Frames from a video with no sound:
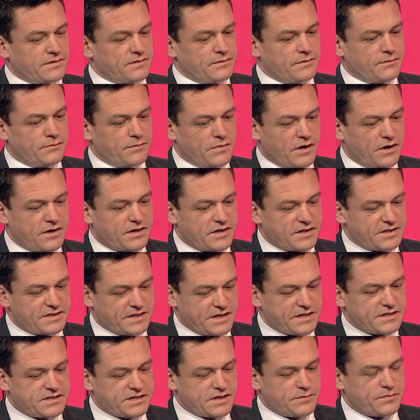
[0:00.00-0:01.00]
market
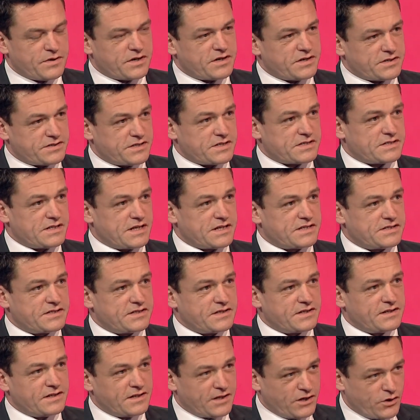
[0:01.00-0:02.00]
data, because there's less
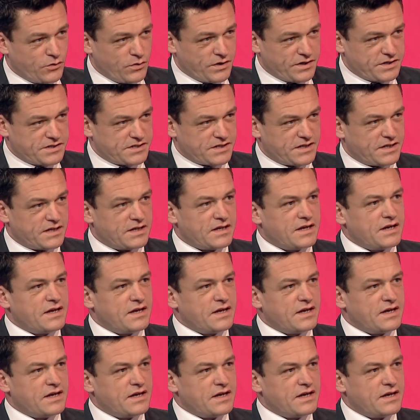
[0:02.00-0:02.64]
liquidity.